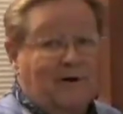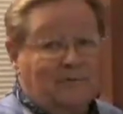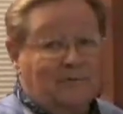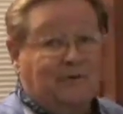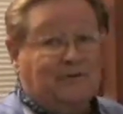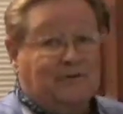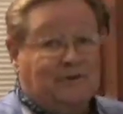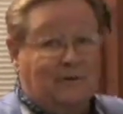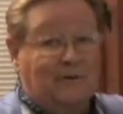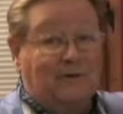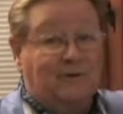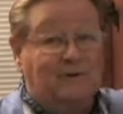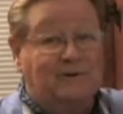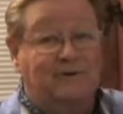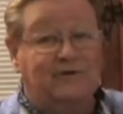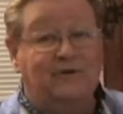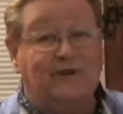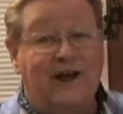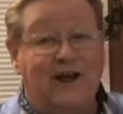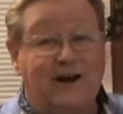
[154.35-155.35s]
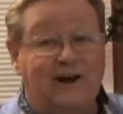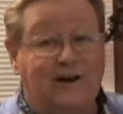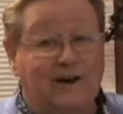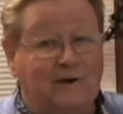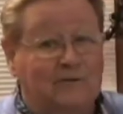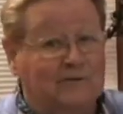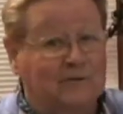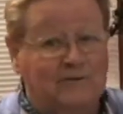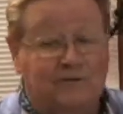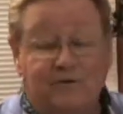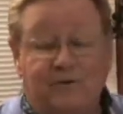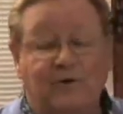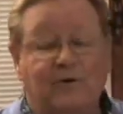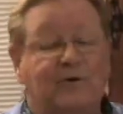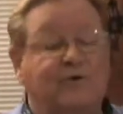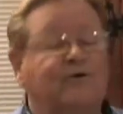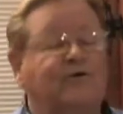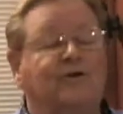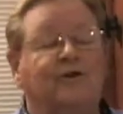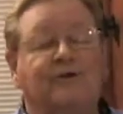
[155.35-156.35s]
But some of those static ovens
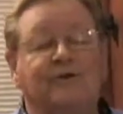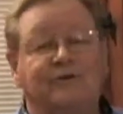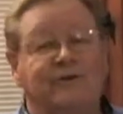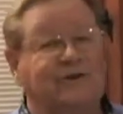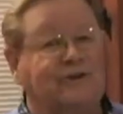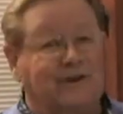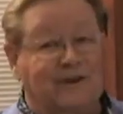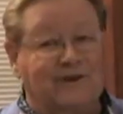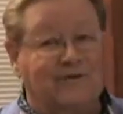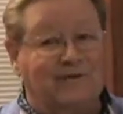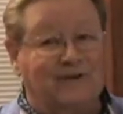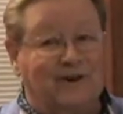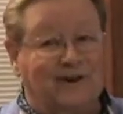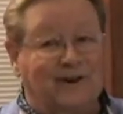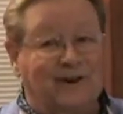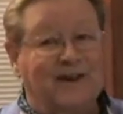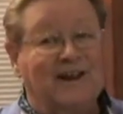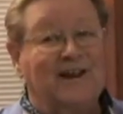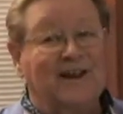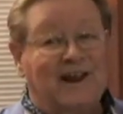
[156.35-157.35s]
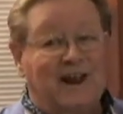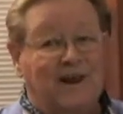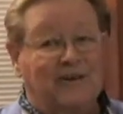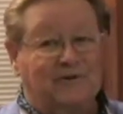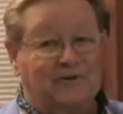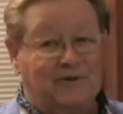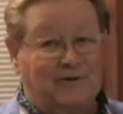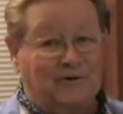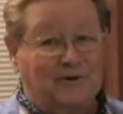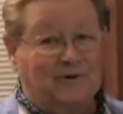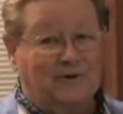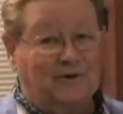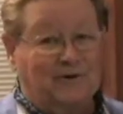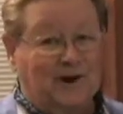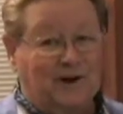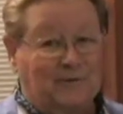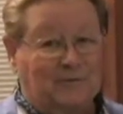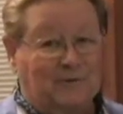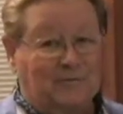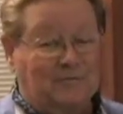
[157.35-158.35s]
cook just as evenly as the
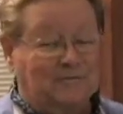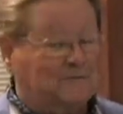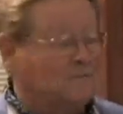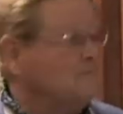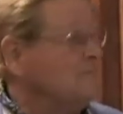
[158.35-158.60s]
turntable.